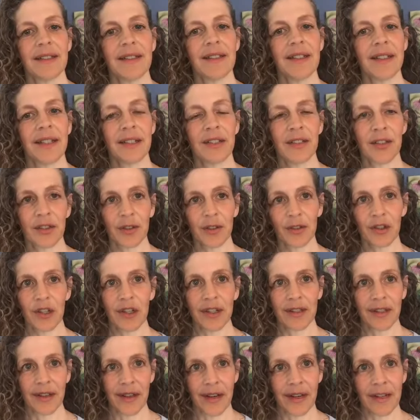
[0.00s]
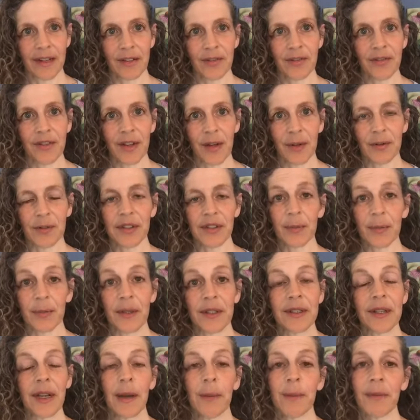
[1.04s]
did a search online and found
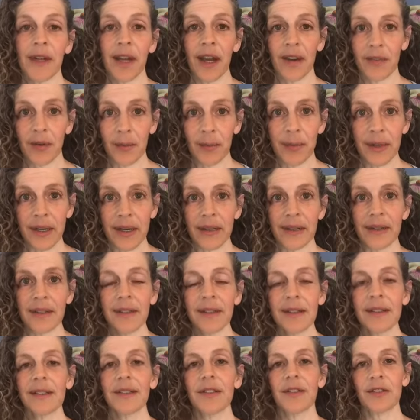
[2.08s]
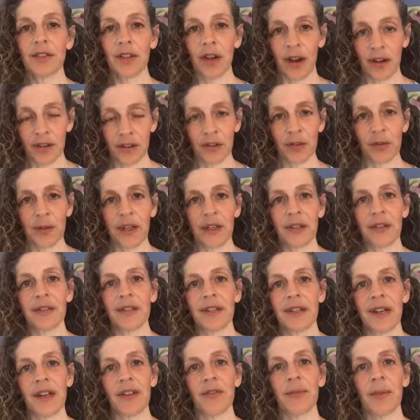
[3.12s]
someone named Kevin Behan, the dog trainer
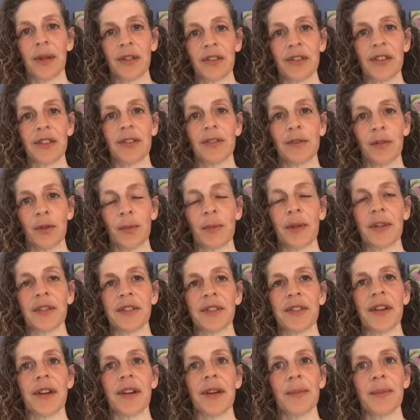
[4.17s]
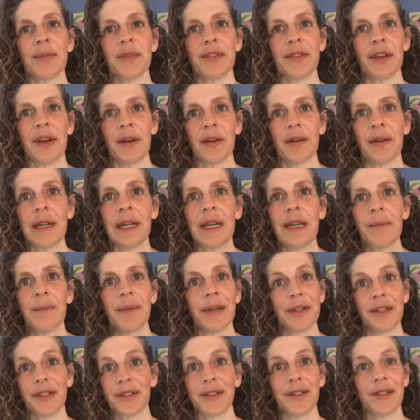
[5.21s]
that I have mentioned numerous times now
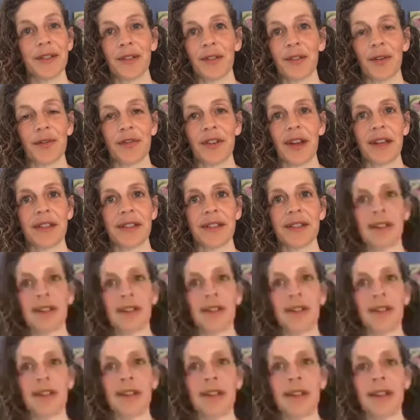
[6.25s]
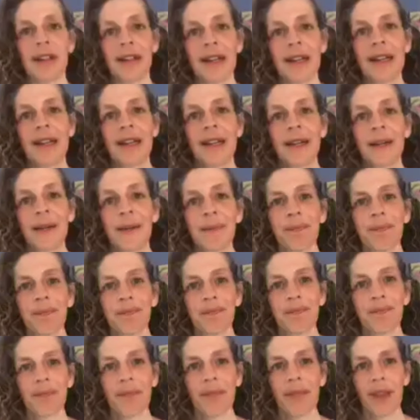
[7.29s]
because he's so fascinating.
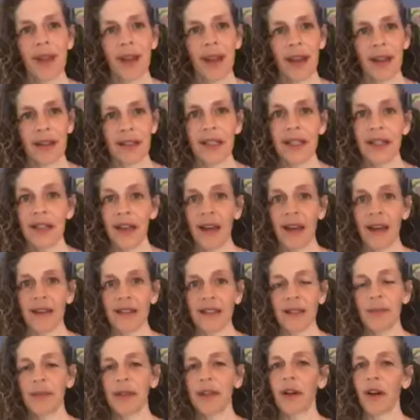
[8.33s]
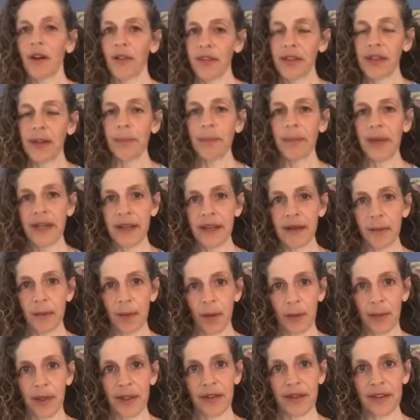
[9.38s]
And he has something called the immediate
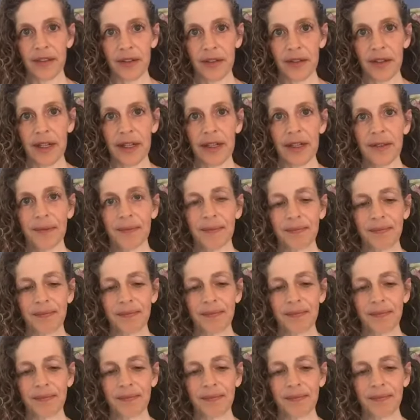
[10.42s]
moment theory,